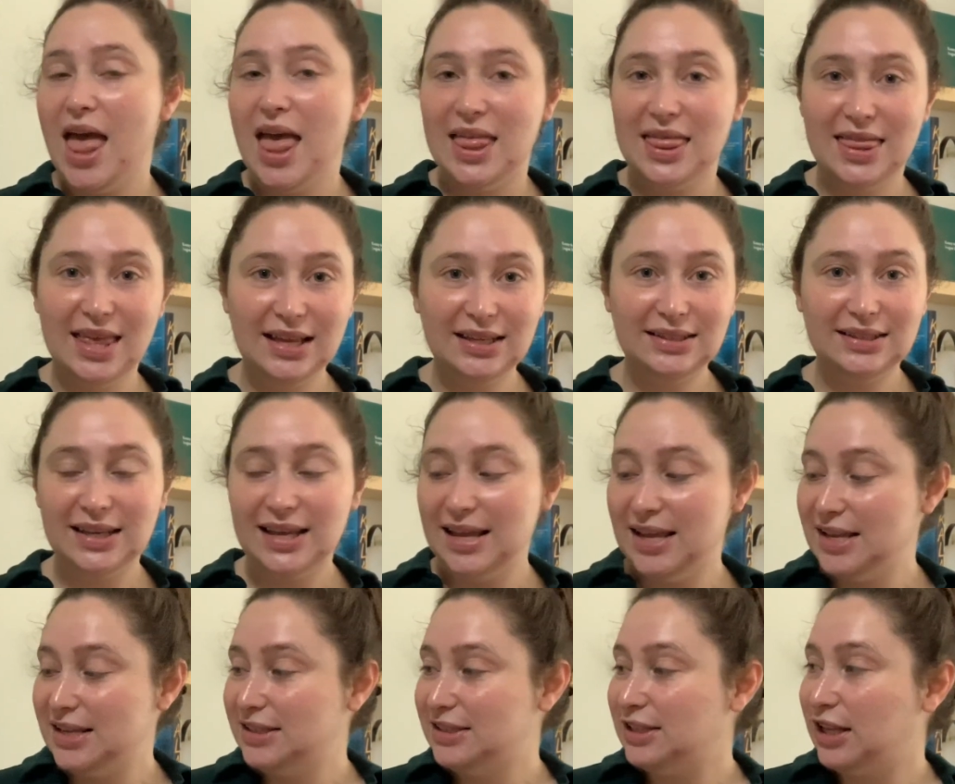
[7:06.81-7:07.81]
This
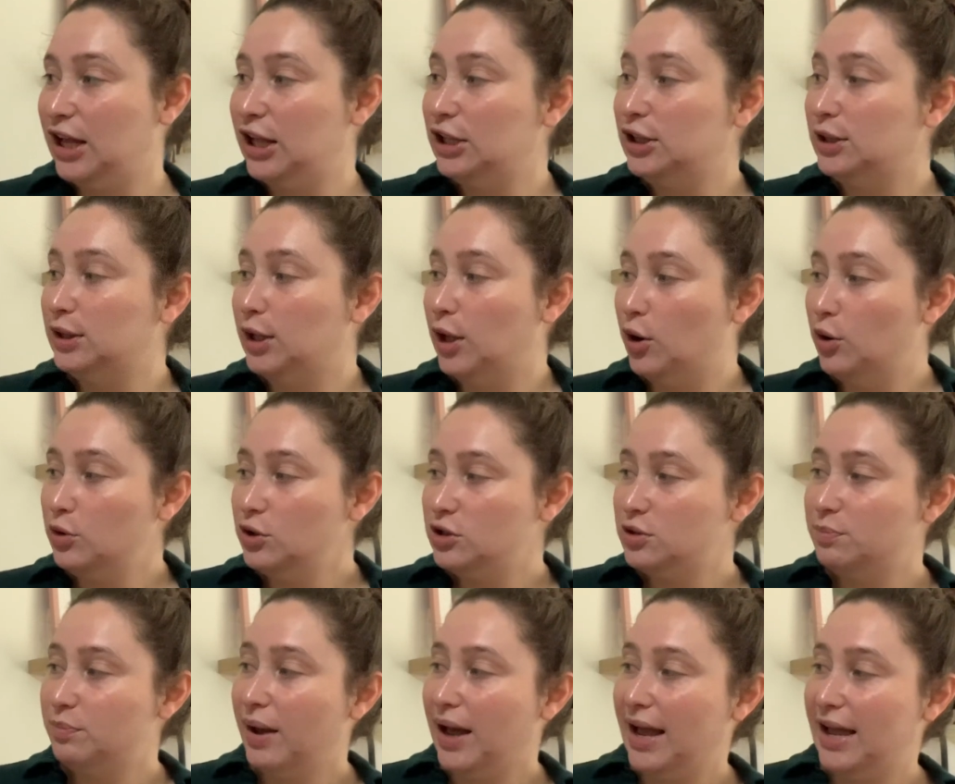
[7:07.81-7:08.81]
is Lote
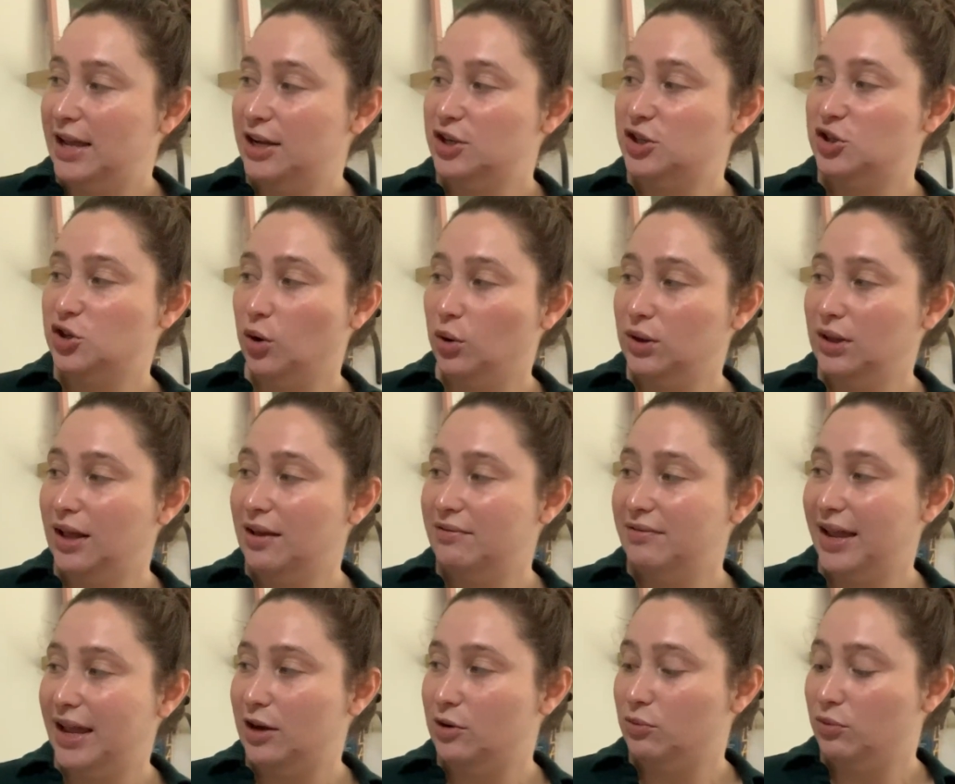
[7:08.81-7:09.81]
by Shola
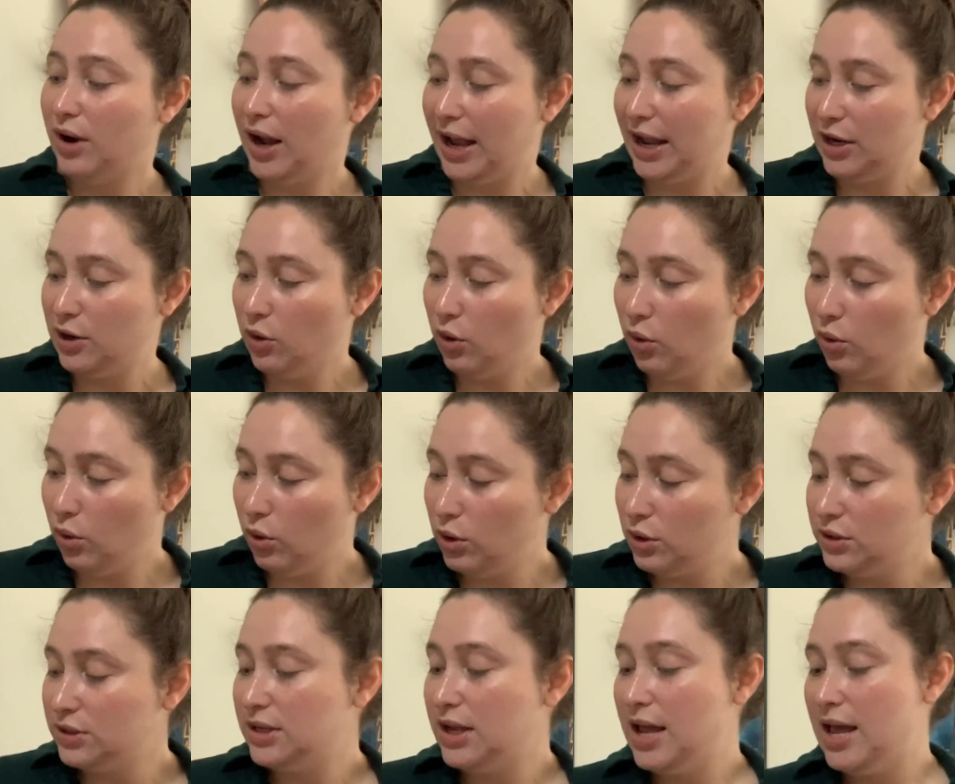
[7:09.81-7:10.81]
van
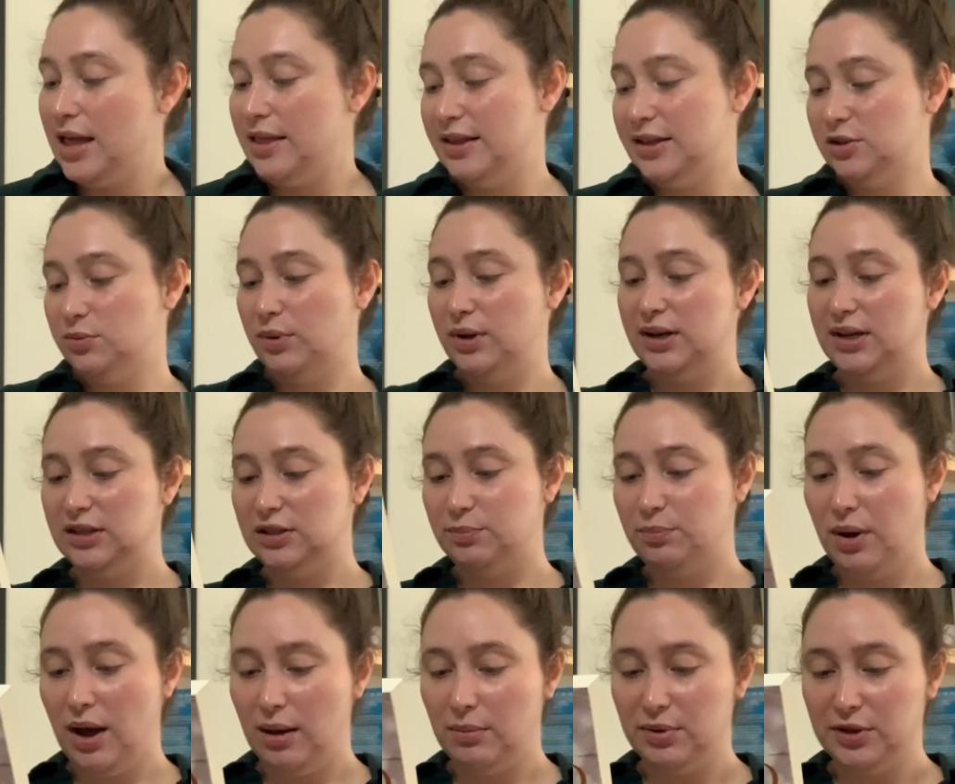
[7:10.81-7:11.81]
Reinhold. This one is
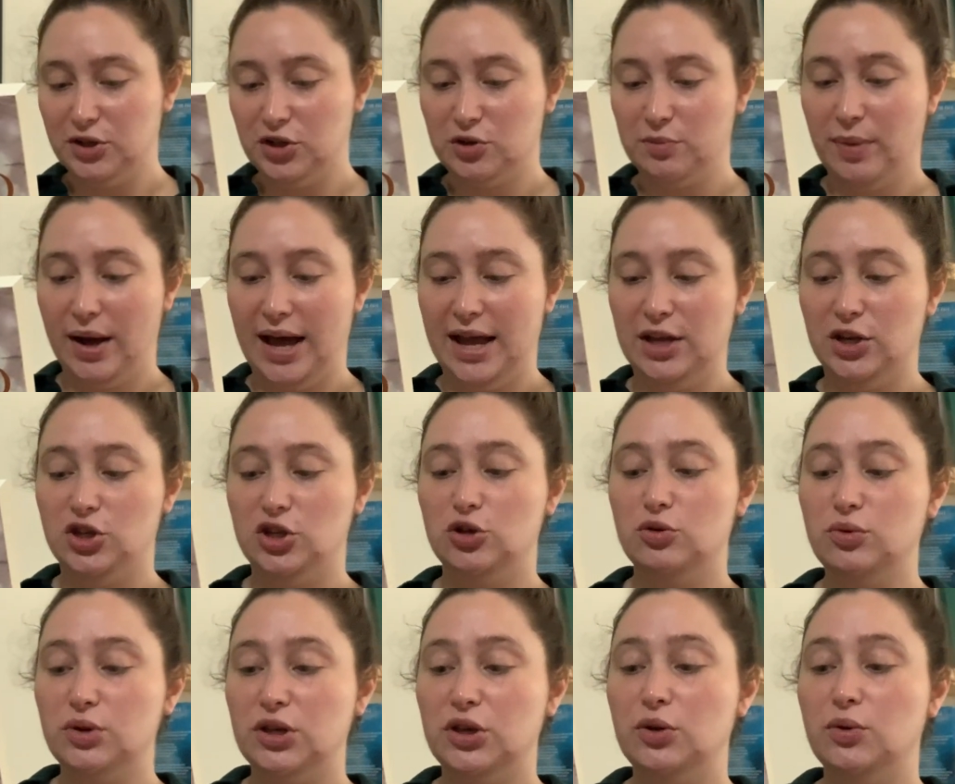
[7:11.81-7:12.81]
published by
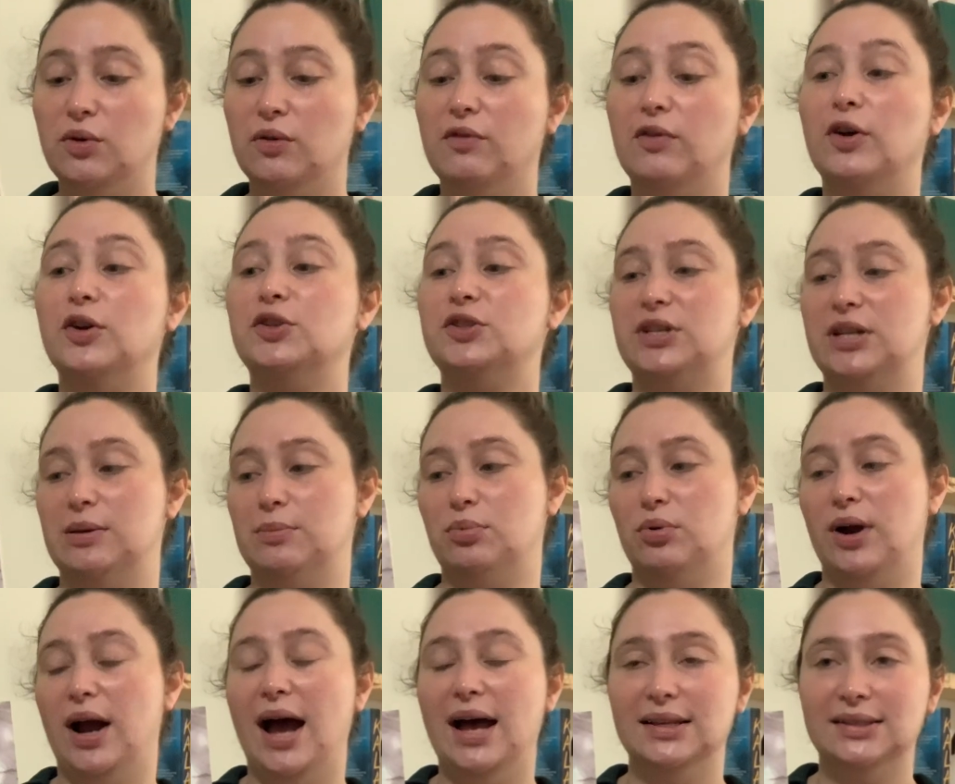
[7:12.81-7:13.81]
Duke University
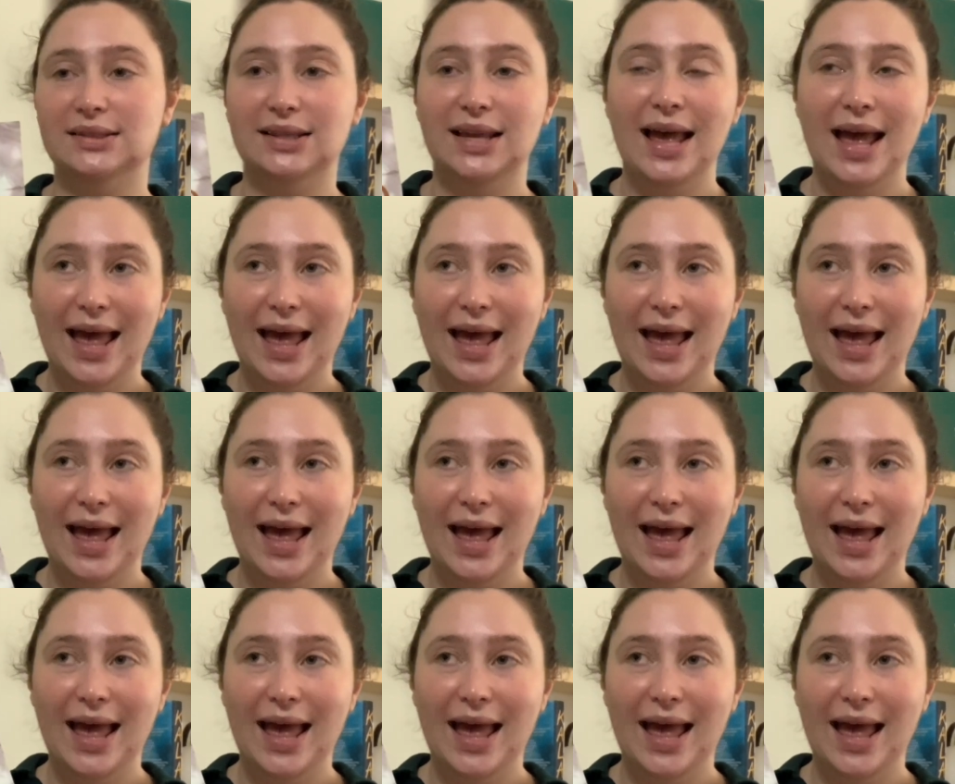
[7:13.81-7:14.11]
Press.